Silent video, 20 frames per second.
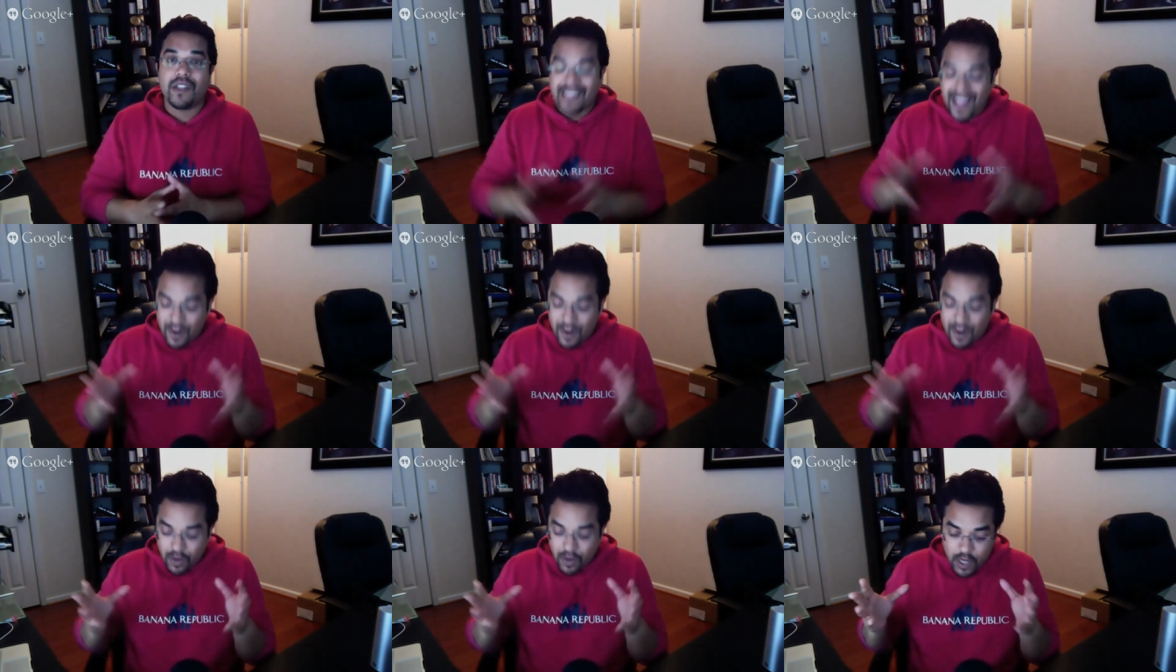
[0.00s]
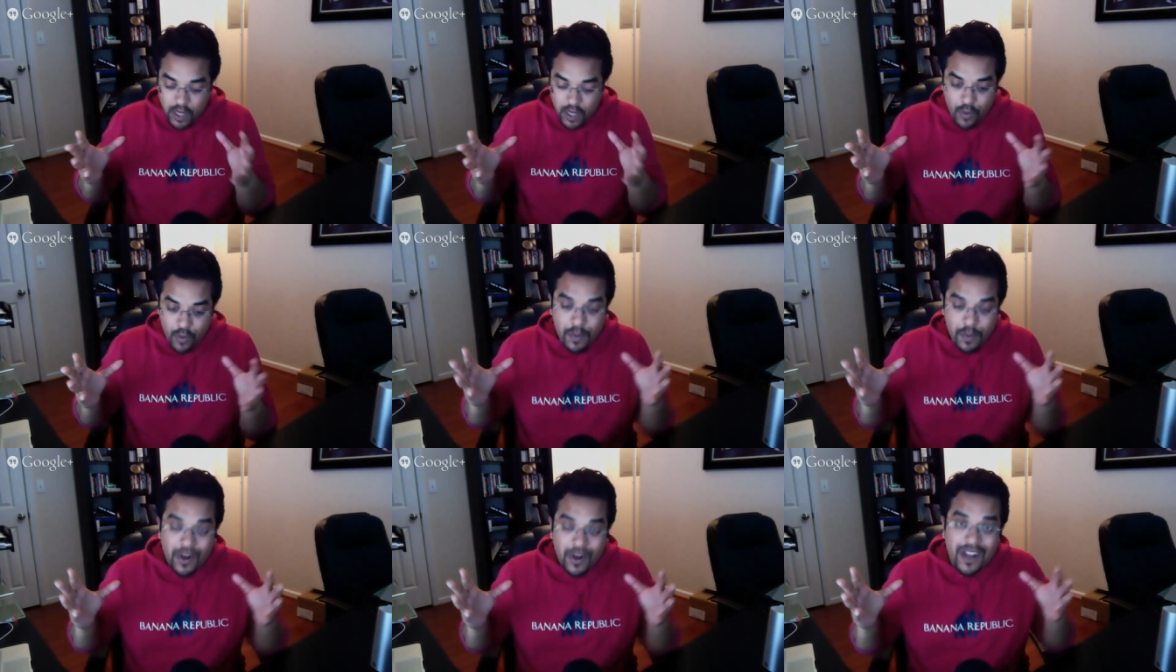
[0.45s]
Not only are
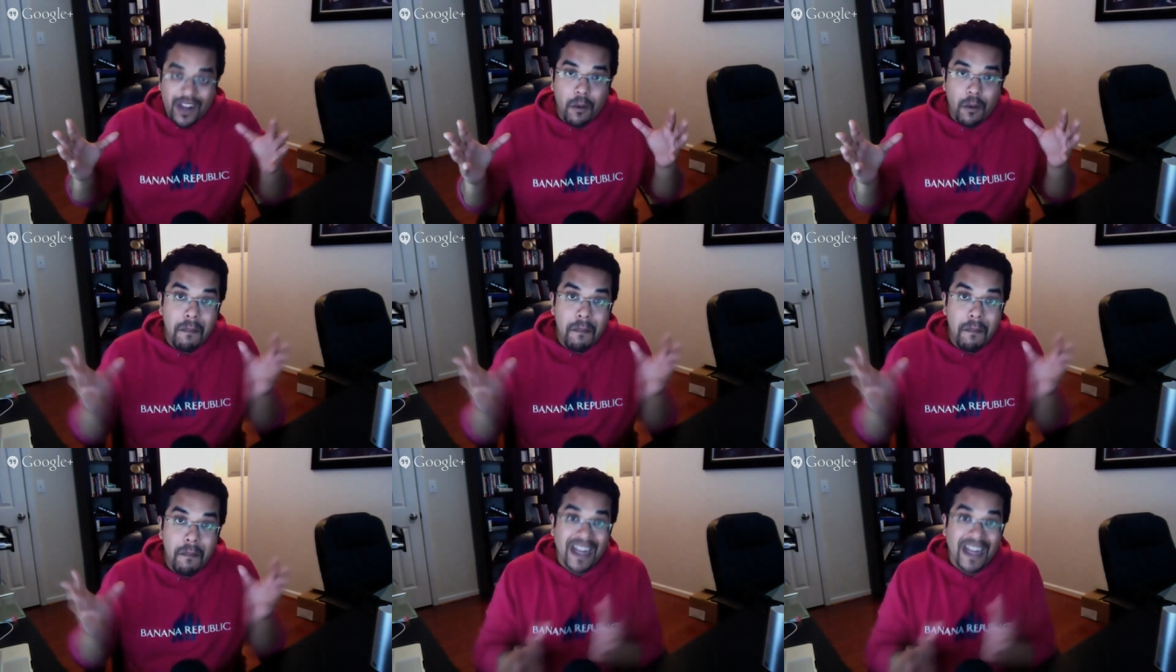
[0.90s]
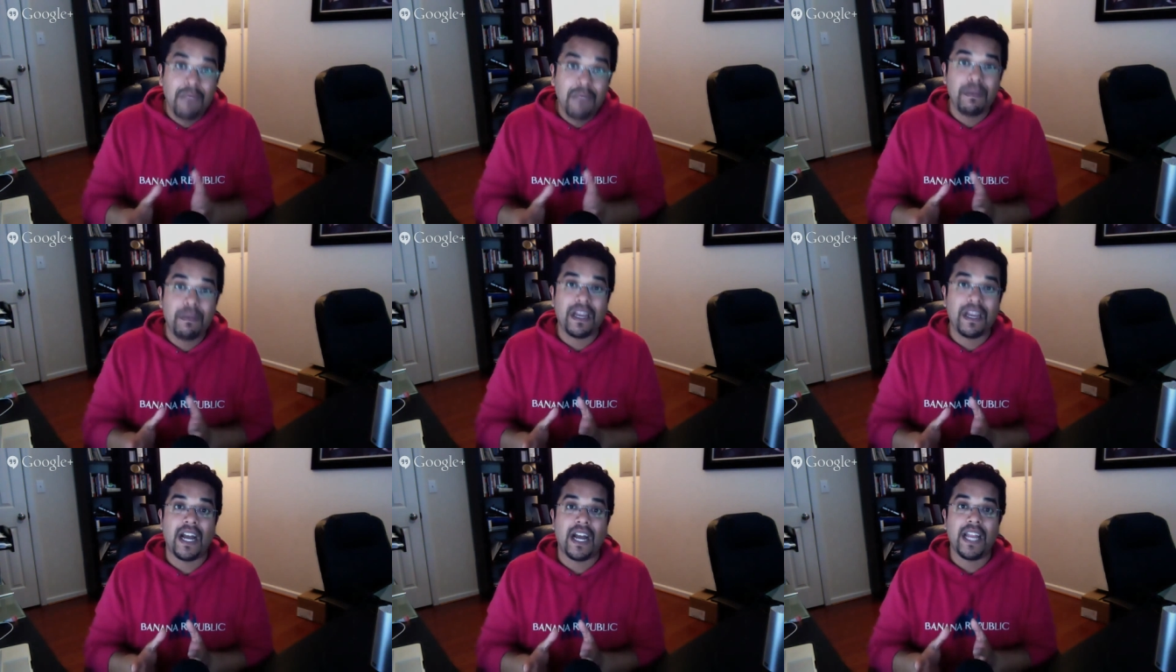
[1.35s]
we putting our money
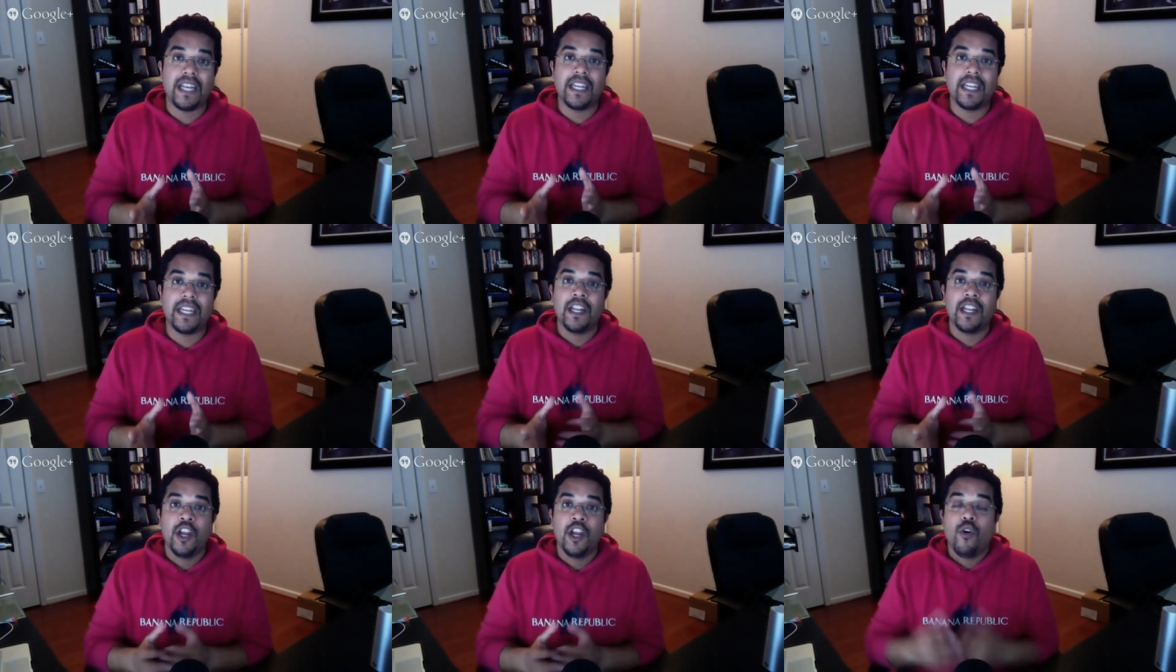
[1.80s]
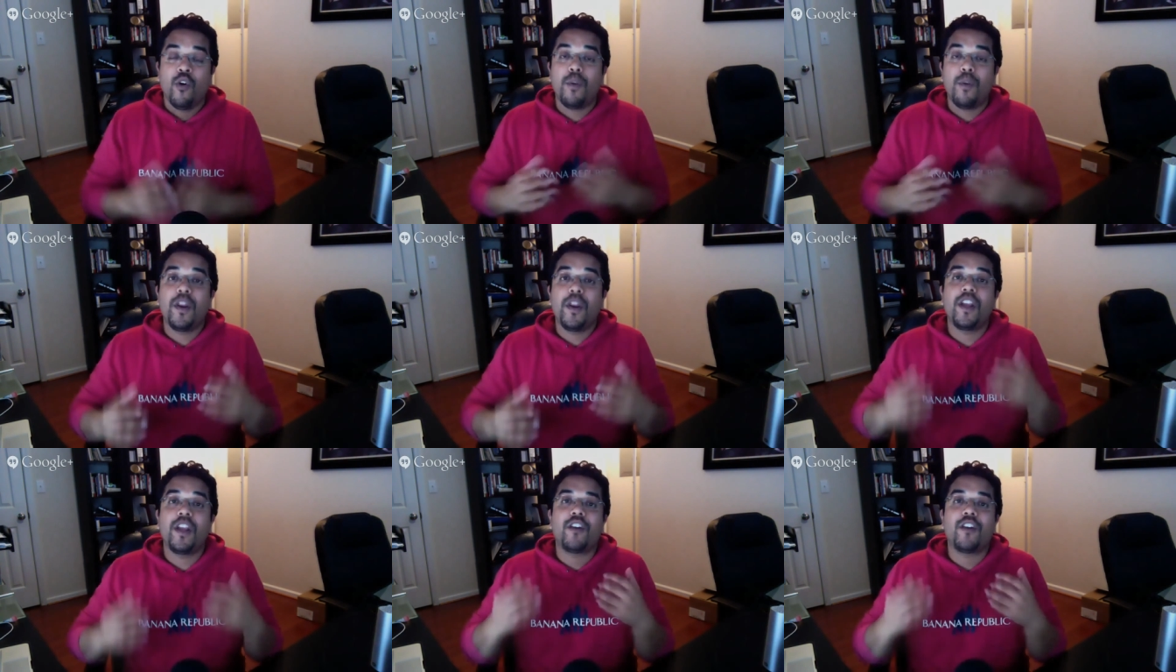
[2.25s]
behind it, we're
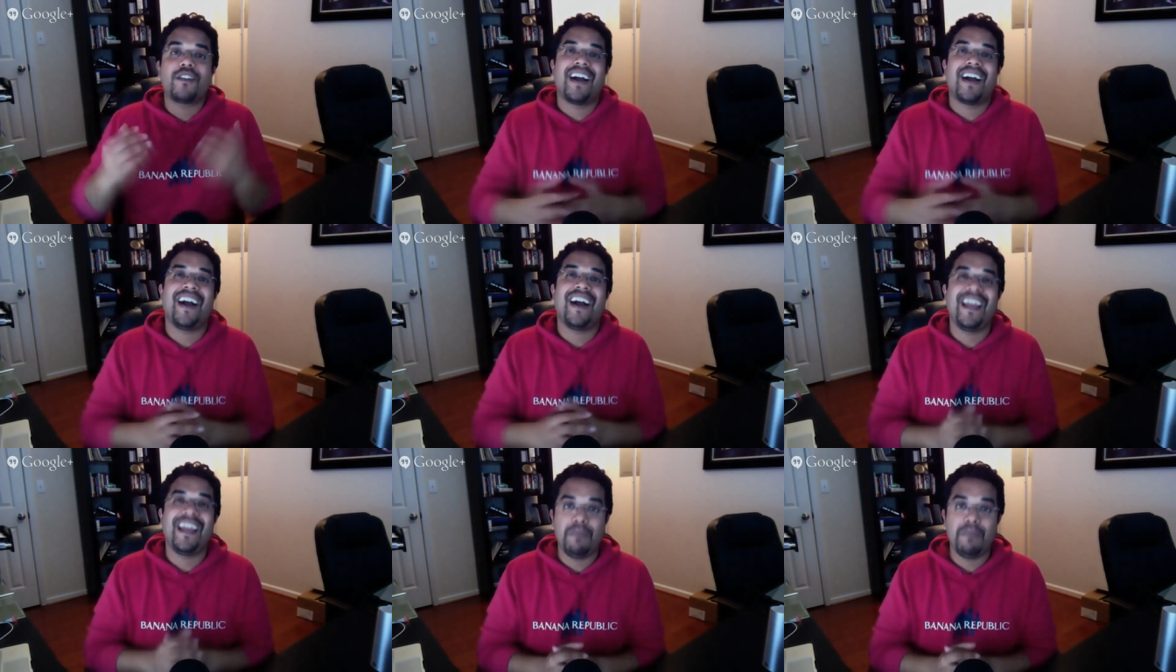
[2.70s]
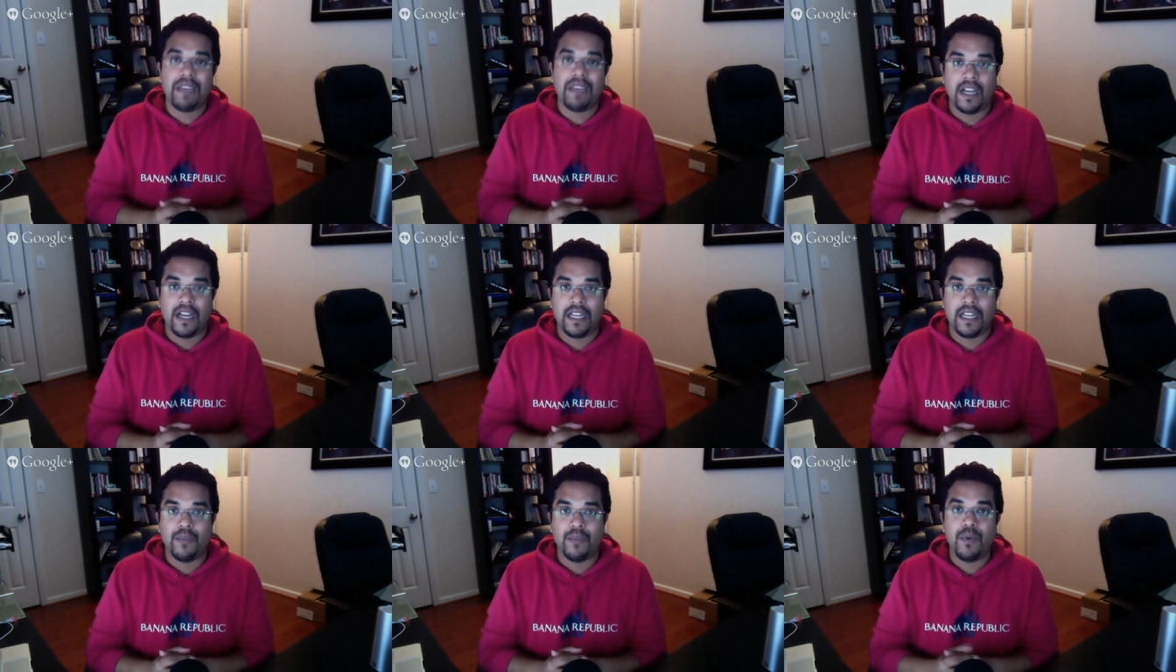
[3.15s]
putting our time
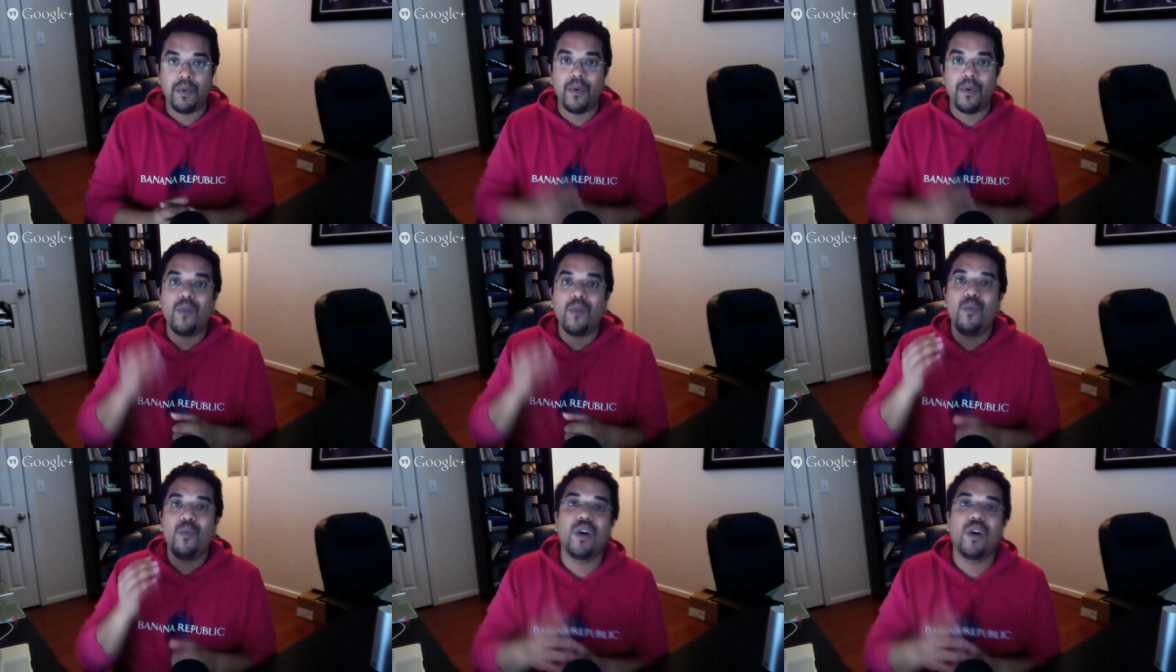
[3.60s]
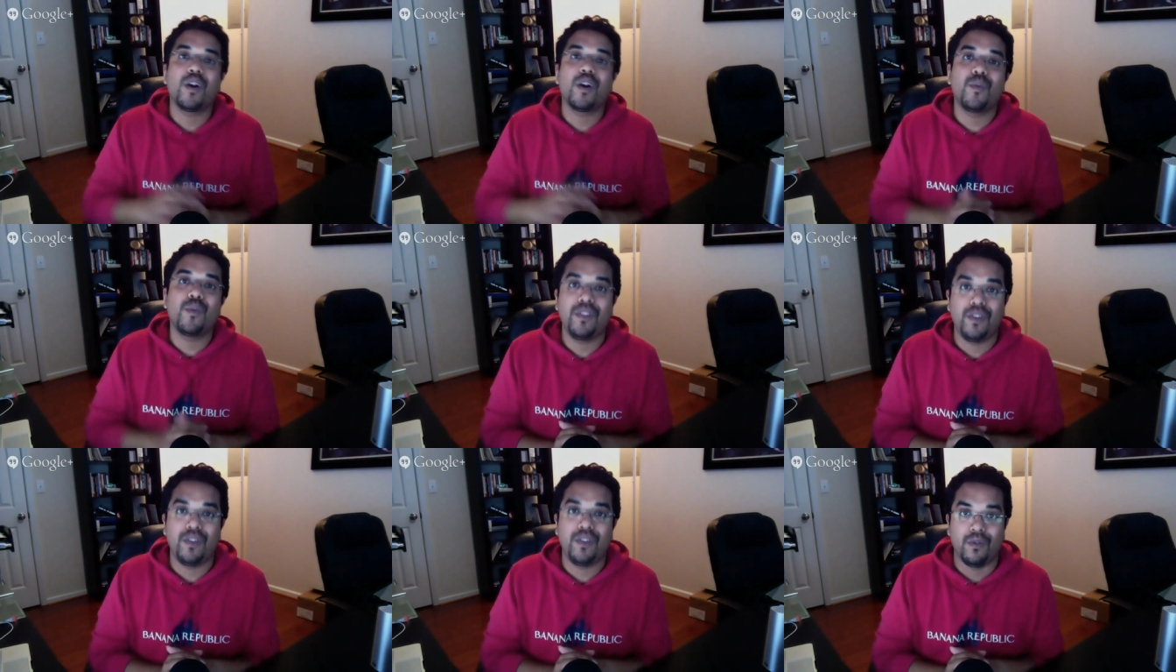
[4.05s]
behind it. We want to work
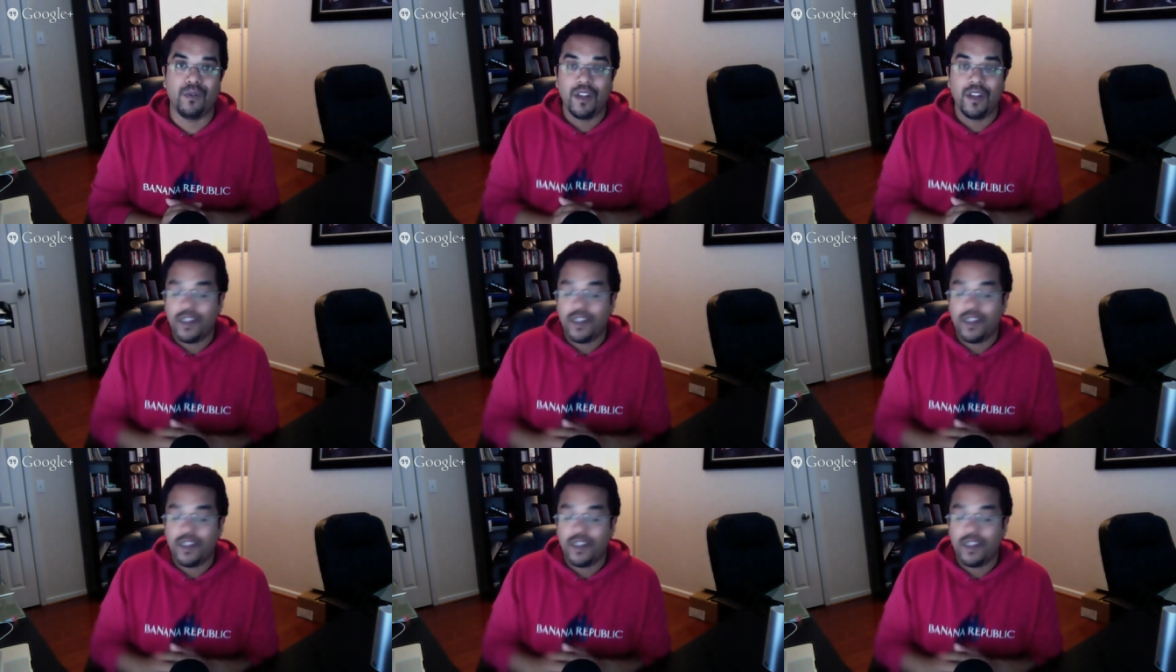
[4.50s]
with you.